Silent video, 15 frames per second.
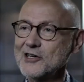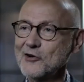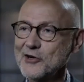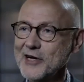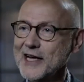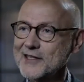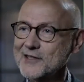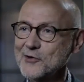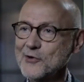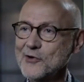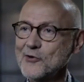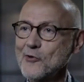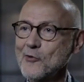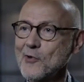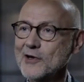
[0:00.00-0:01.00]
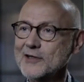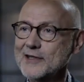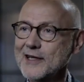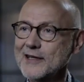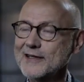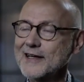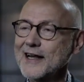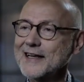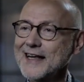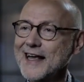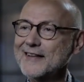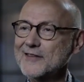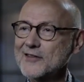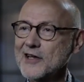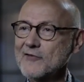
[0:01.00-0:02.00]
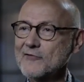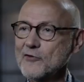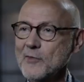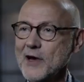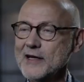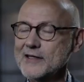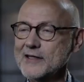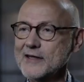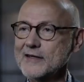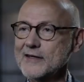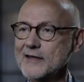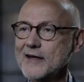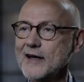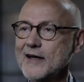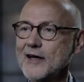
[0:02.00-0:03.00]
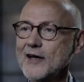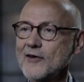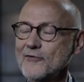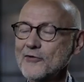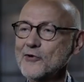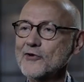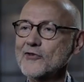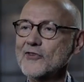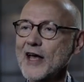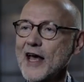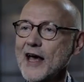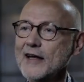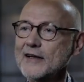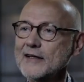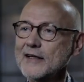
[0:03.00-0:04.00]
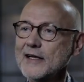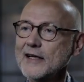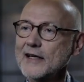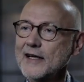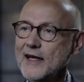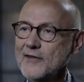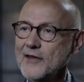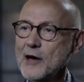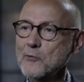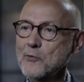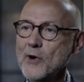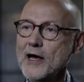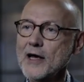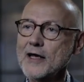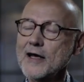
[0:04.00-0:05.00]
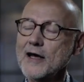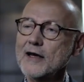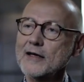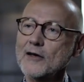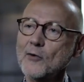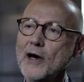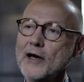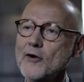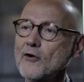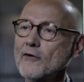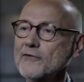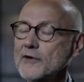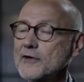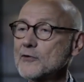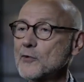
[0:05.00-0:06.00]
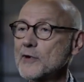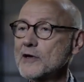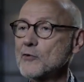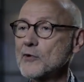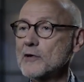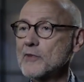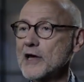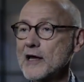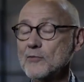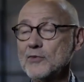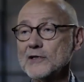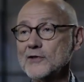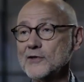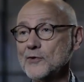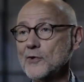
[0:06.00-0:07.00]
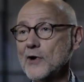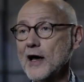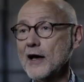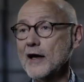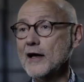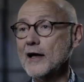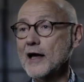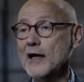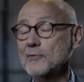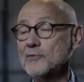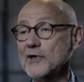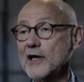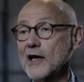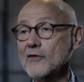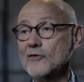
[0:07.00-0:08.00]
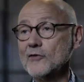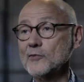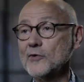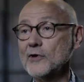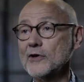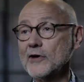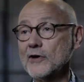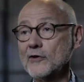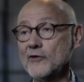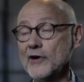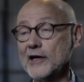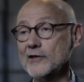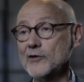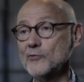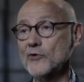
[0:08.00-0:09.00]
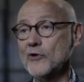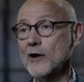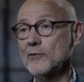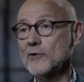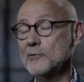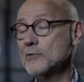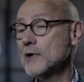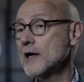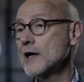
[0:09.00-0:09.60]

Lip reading: connect to the robot and get the information firsthand, and that way quite often we will be able to help the customer correct the problem